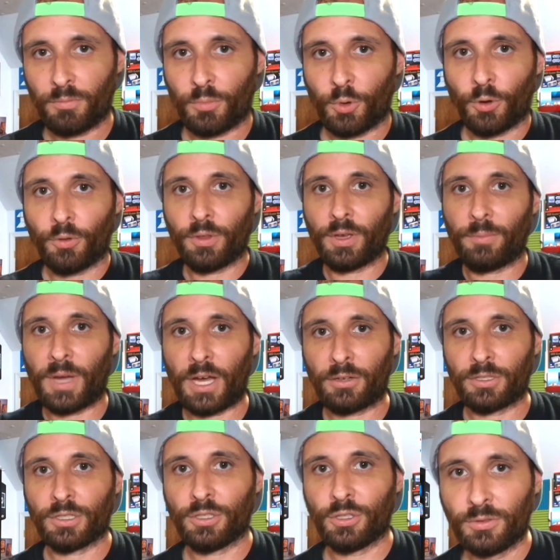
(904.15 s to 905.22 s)
pull them
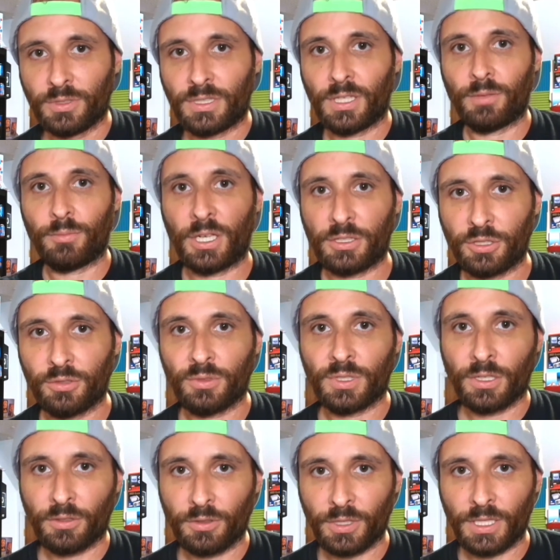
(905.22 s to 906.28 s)
out and use them as
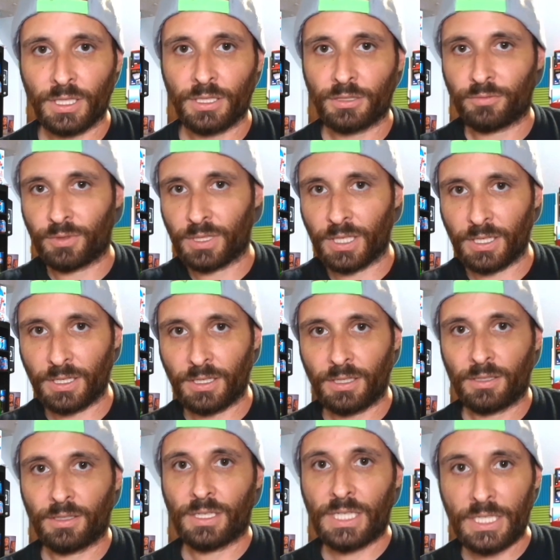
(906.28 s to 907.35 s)
utilities when they
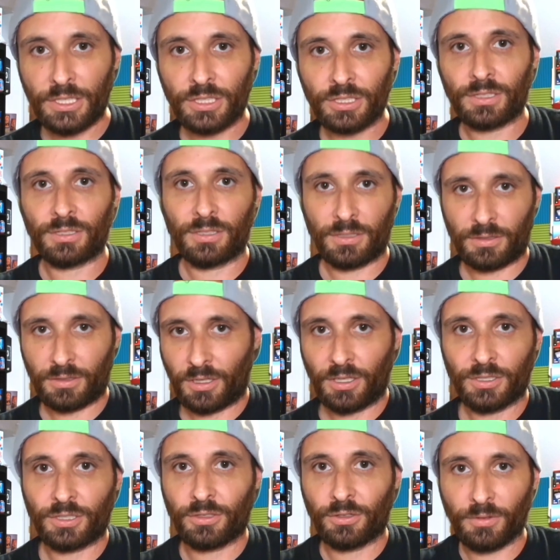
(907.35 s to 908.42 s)
need
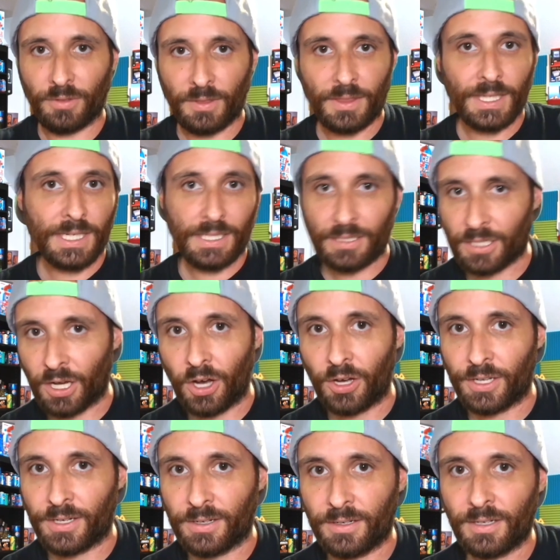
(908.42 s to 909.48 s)
a certain thing
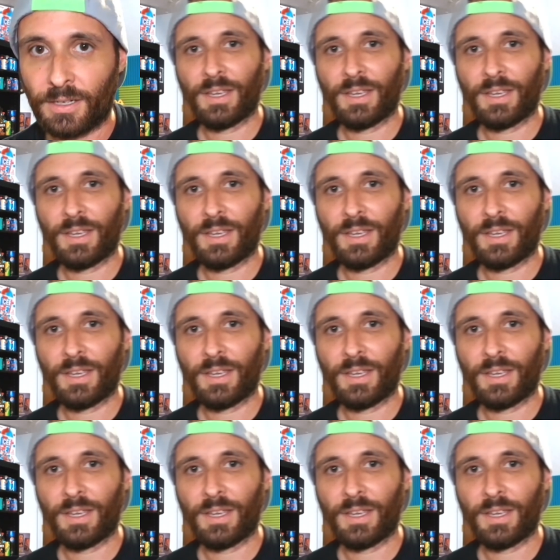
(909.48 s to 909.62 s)
done.